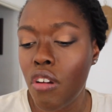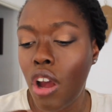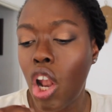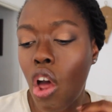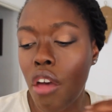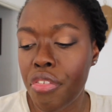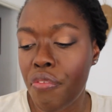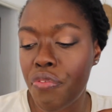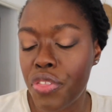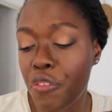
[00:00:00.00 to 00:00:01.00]

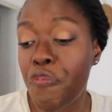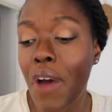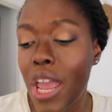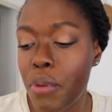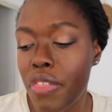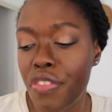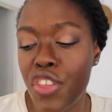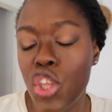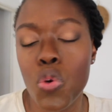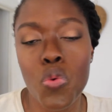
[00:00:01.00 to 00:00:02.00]
cloth, the fiber that
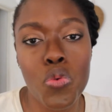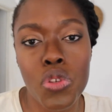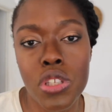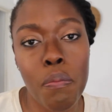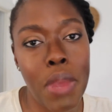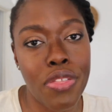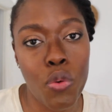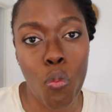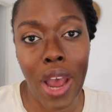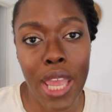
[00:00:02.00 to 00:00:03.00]
they use to make
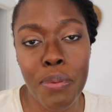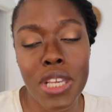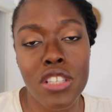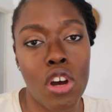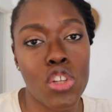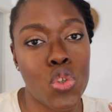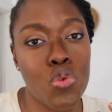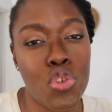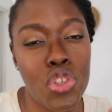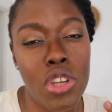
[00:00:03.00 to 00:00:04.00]
the wipe is not
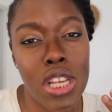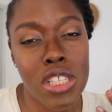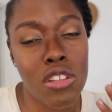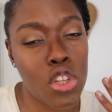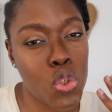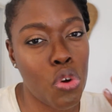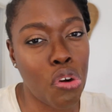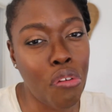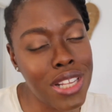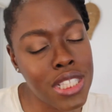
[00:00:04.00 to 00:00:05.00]
too
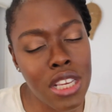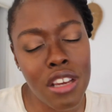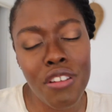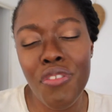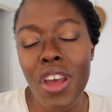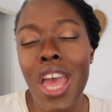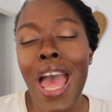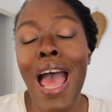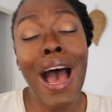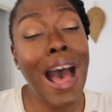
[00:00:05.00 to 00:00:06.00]
aggressive,
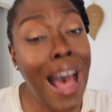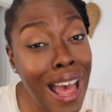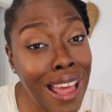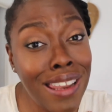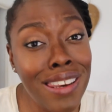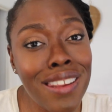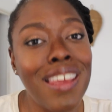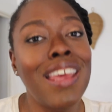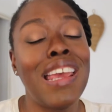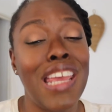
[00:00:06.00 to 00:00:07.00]
and
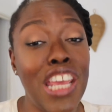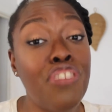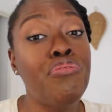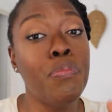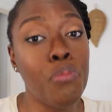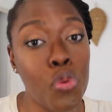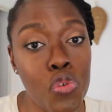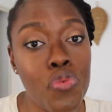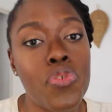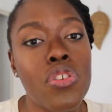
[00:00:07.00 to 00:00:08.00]
it
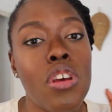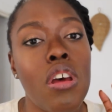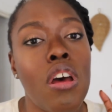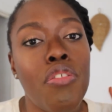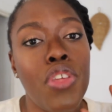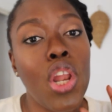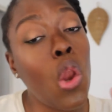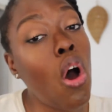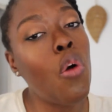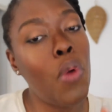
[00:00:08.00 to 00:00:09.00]
removes the
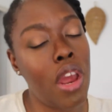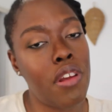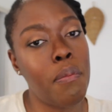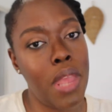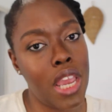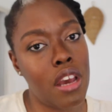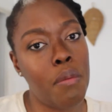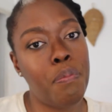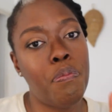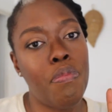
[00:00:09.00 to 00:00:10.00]
long wearing
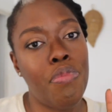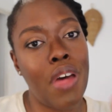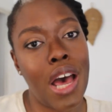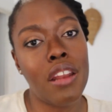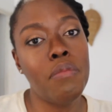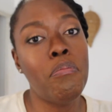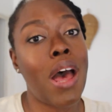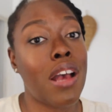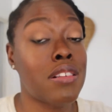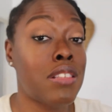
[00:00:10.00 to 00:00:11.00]
makeup that
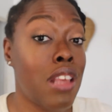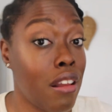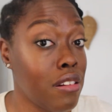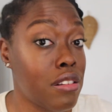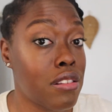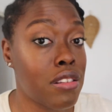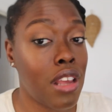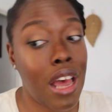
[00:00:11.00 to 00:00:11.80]
MAC sells,